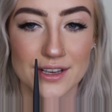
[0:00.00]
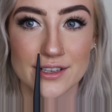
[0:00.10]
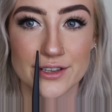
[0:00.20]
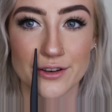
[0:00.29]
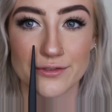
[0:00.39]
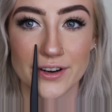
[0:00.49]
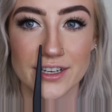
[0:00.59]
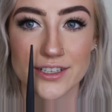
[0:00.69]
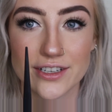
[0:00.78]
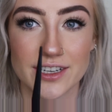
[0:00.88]
So
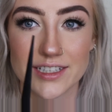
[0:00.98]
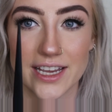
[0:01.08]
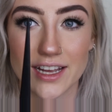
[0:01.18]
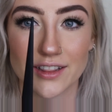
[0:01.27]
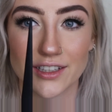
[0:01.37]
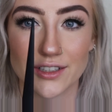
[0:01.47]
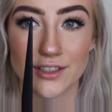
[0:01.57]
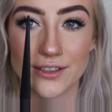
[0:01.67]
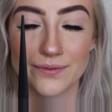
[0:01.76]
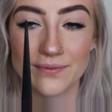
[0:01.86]
first, you're going to take a
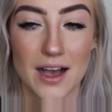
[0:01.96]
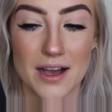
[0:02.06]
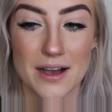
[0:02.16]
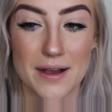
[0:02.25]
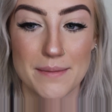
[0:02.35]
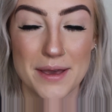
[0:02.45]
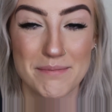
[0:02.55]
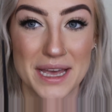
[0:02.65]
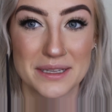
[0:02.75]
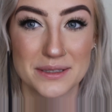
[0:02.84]
little
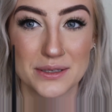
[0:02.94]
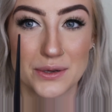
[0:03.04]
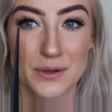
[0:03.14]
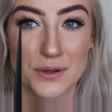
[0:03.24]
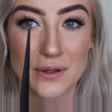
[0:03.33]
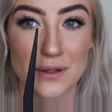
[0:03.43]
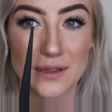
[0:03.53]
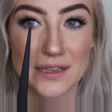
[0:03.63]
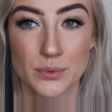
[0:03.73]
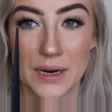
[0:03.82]

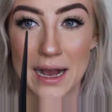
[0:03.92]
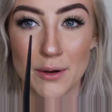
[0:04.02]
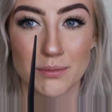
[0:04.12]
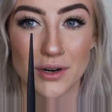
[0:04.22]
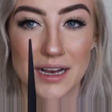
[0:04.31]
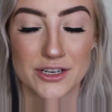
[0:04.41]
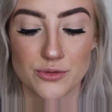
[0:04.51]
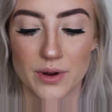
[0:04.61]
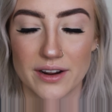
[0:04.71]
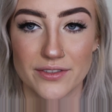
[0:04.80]
pencil, brow brush,
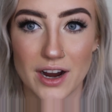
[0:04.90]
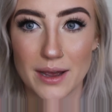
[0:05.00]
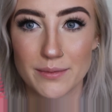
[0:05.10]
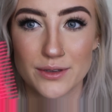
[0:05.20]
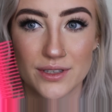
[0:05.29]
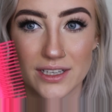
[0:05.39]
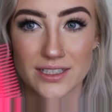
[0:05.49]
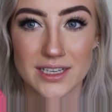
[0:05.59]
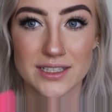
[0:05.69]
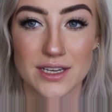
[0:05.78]
whatever. I'm using a
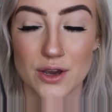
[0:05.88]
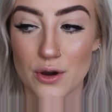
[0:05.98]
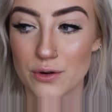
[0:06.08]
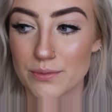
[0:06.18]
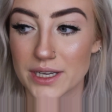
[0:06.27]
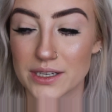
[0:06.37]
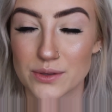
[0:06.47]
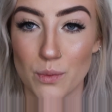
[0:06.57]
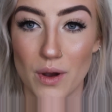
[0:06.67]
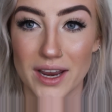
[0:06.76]
teasing comb
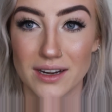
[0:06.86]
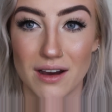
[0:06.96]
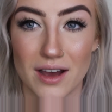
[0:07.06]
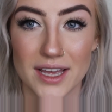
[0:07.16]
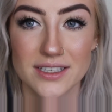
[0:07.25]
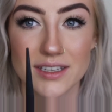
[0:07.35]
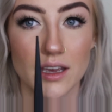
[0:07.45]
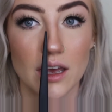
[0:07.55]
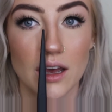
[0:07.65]
because why not?